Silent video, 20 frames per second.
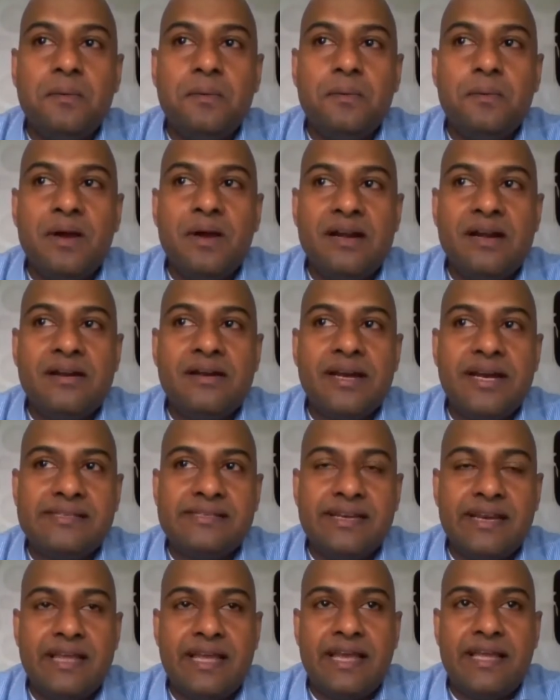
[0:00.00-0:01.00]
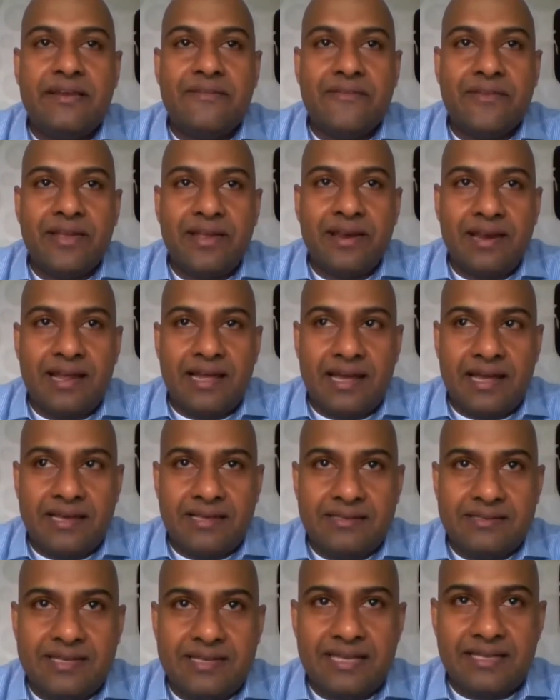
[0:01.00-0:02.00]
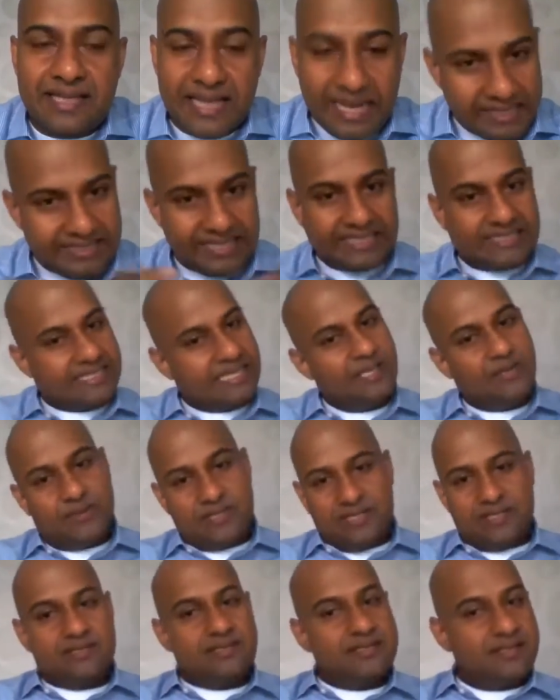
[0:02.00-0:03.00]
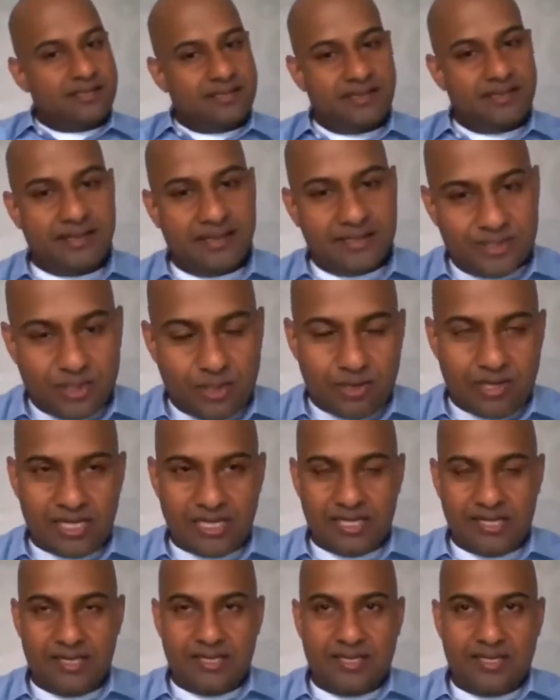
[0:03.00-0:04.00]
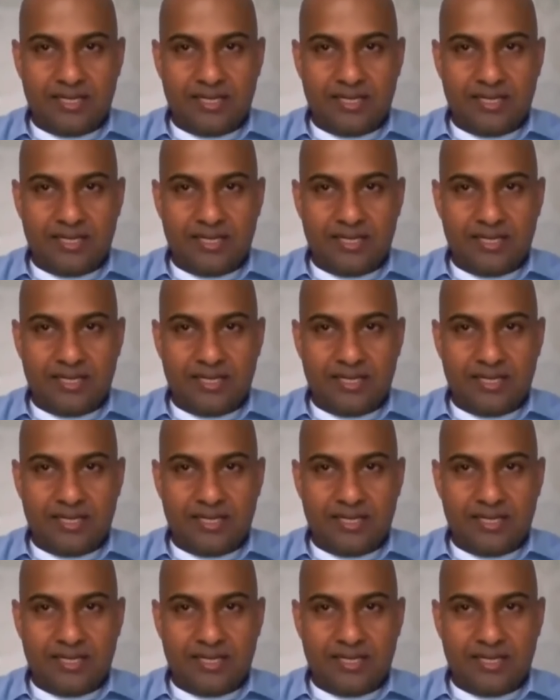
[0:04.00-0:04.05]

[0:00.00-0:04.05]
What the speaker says: One reason I realized, and I'll tell you this, Joel.